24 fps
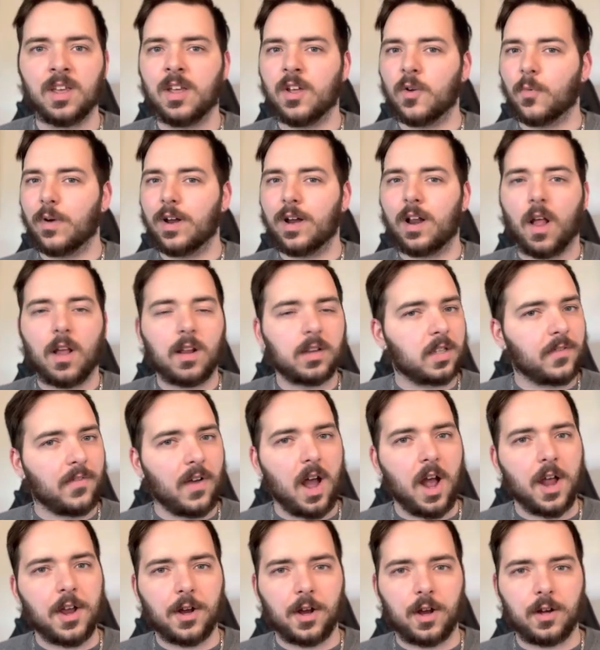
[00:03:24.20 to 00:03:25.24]
regardless of
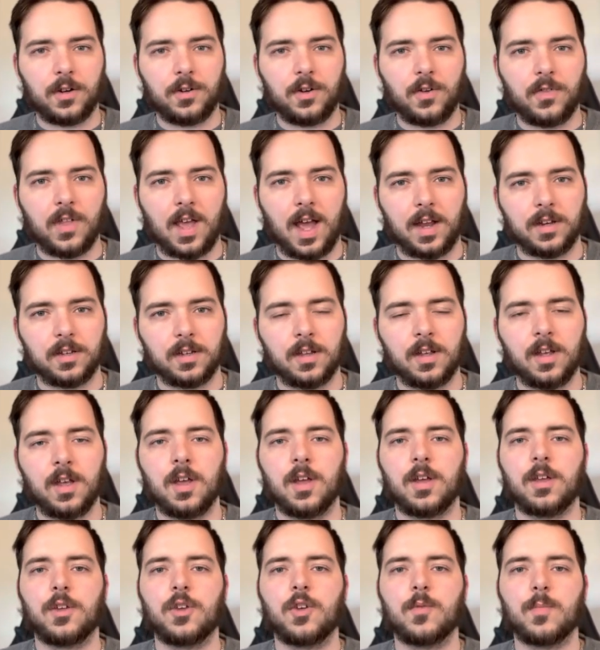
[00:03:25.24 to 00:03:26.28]
how you're going to do that,
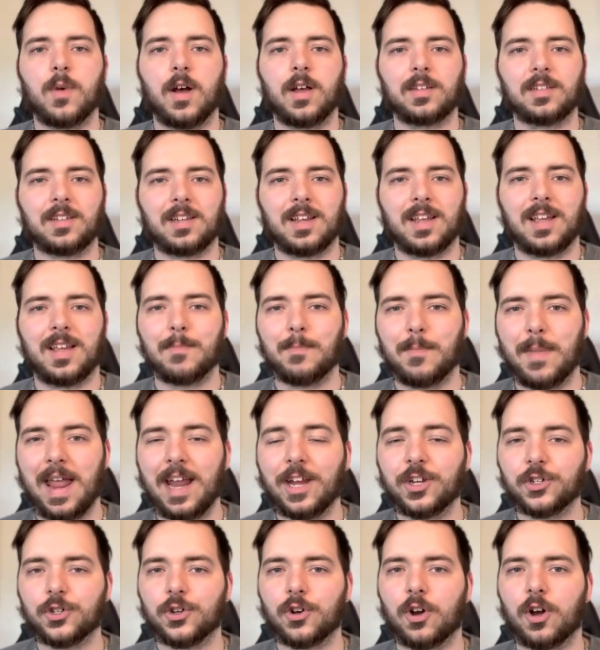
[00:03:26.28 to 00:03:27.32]
you must make
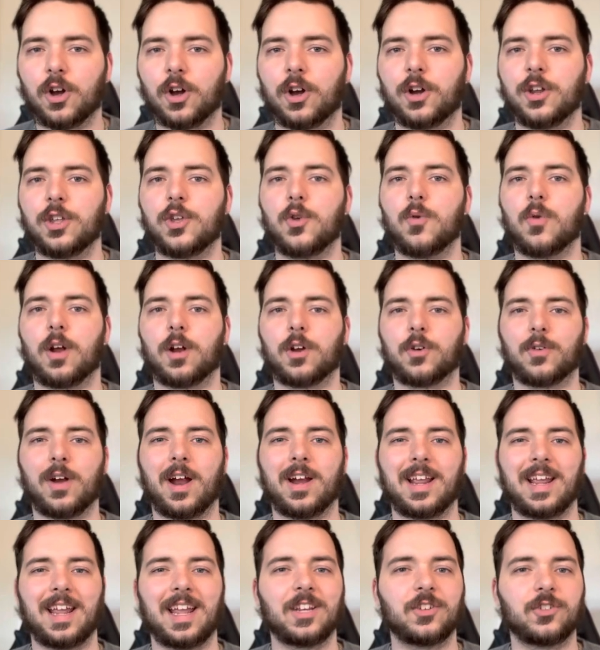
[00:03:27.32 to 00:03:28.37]
sure you are
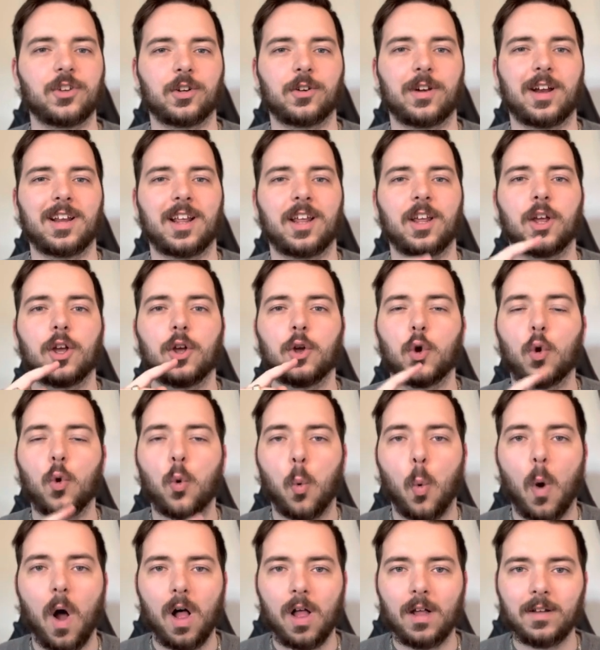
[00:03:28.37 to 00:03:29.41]
creating and generating
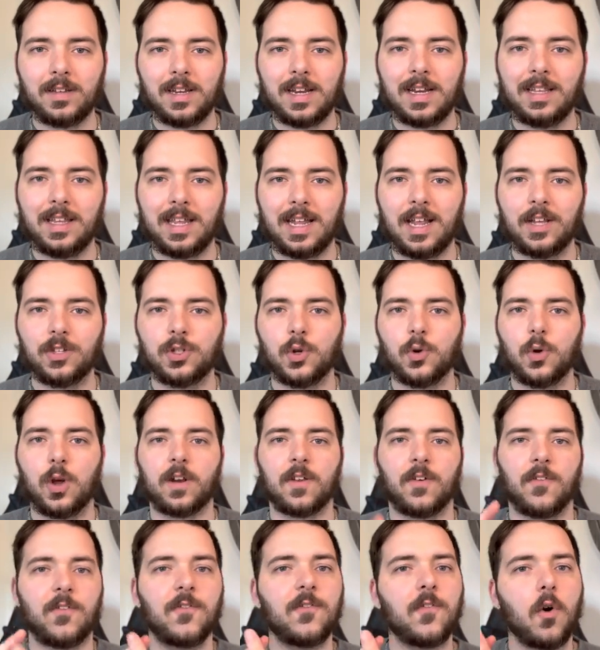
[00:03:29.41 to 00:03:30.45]
quality leads who can
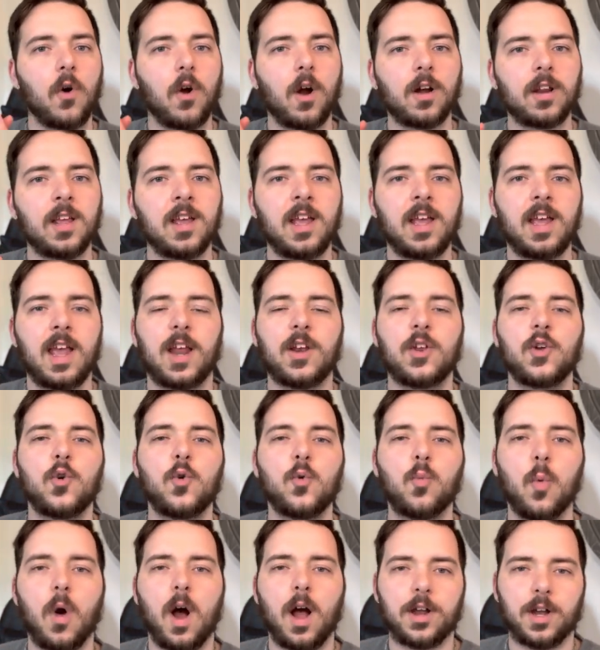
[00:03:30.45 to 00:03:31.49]
afford and who
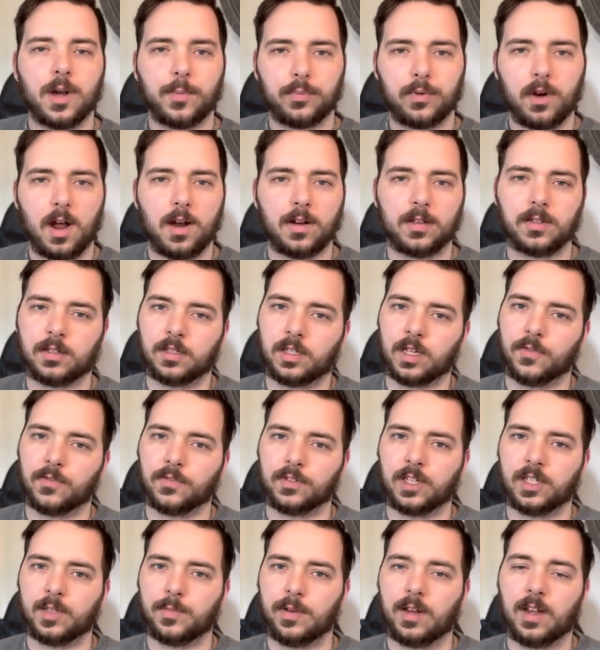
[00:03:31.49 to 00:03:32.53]
want your product and
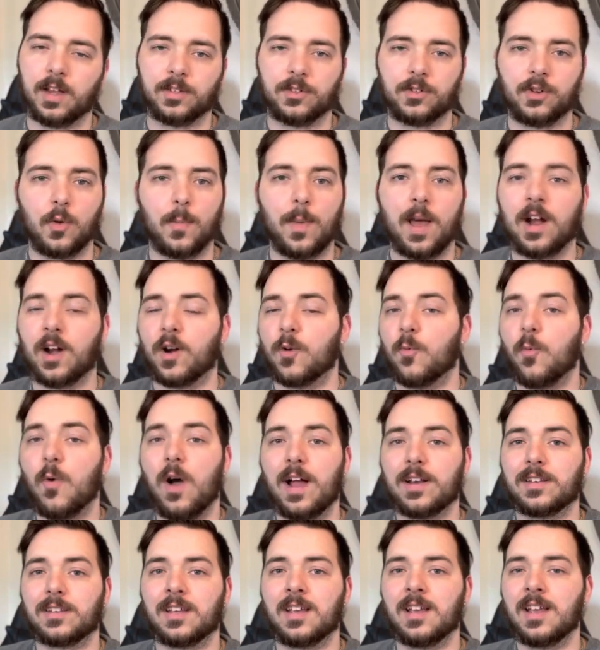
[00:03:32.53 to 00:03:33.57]
services. Because no matter
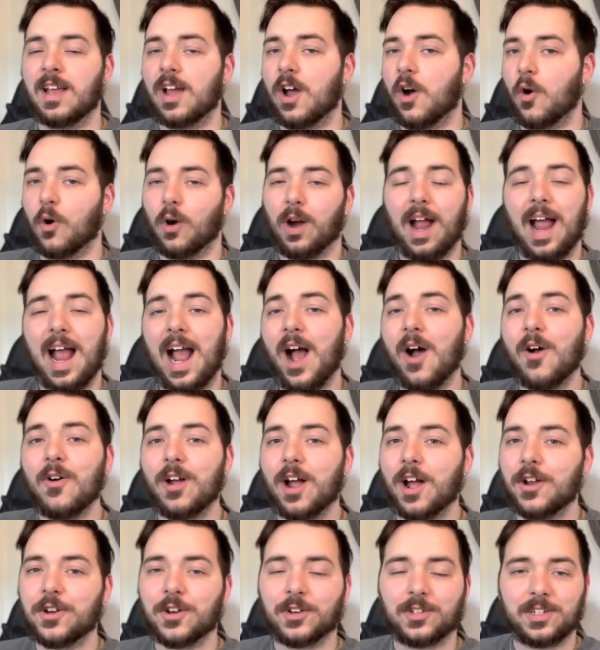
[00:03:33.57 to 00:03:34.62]
what or how
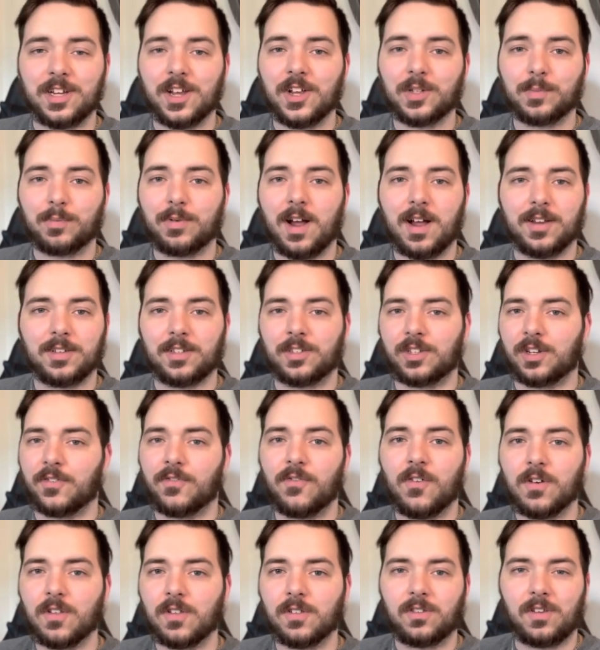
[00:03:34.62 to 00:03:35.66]
good your sales process or
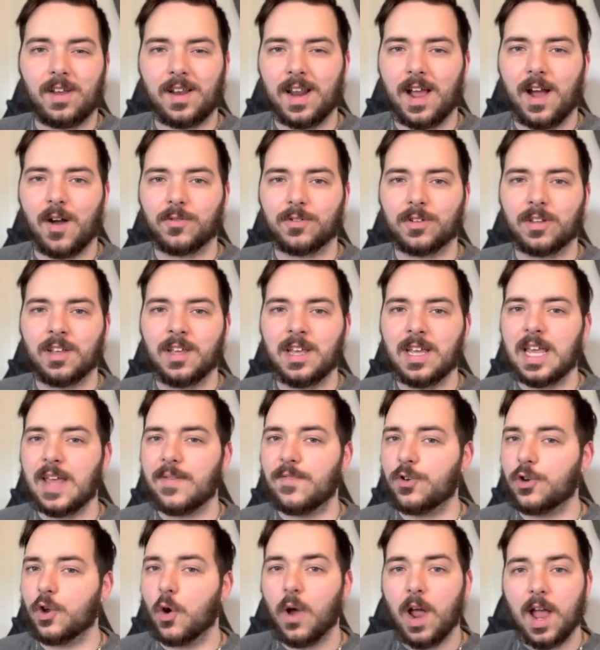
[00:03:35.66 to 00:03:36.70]
funnel is laid out, if
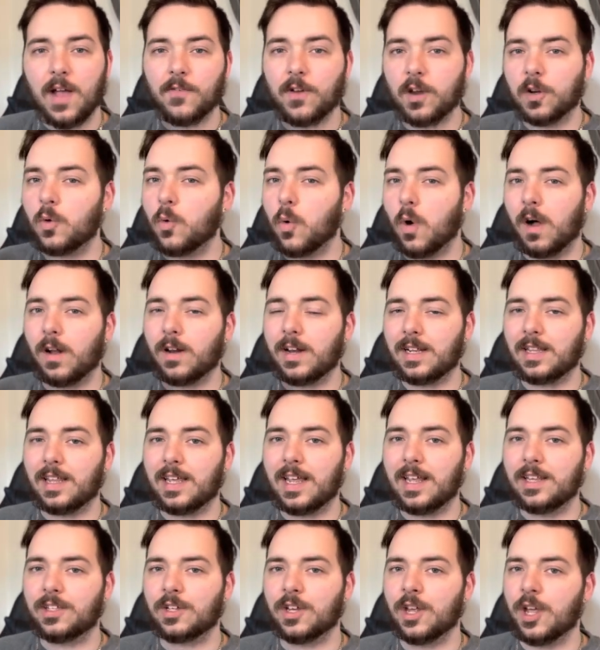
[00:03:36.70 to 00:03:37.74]
you don't have good quality
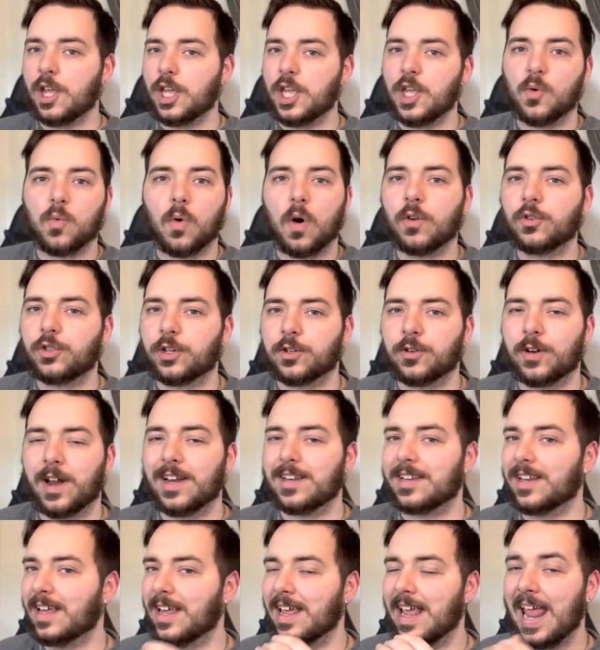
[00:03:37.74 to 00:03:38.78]
leads, you won't
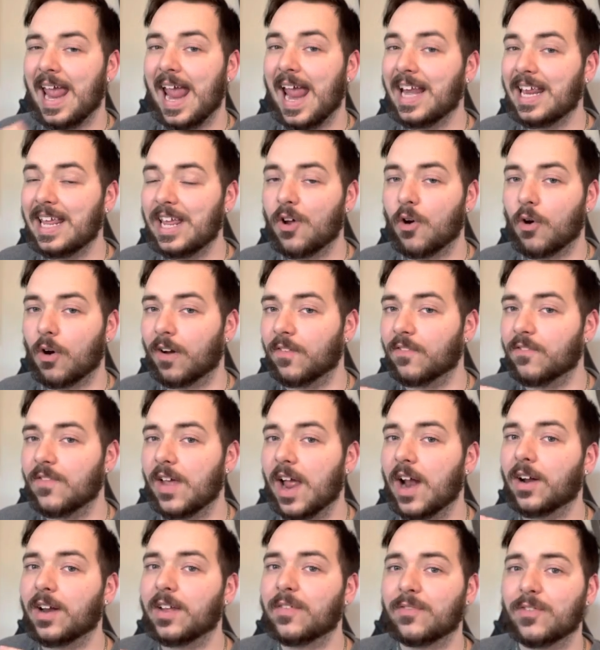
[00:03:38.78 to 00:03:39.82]
generate any or
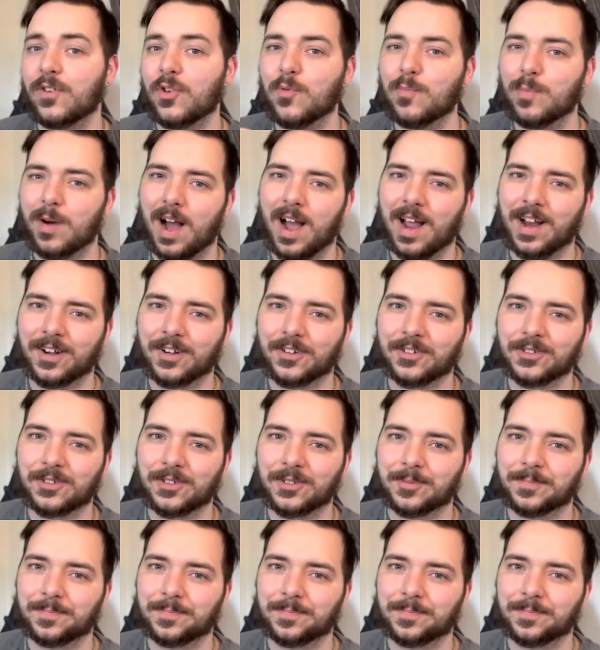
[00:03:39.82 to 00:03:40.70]
very few buyers.